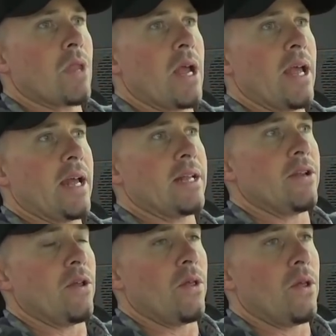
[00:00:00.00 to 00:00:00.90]
And
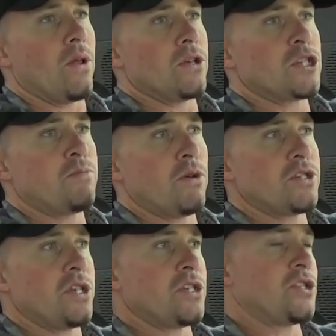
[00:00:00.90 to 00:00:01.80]

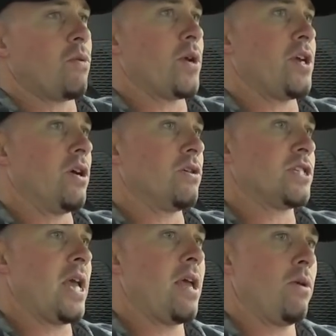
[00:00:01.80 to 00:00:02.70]
supposedly the story
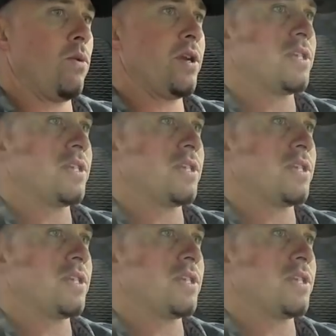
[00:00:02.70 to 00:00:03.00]
goes, one of the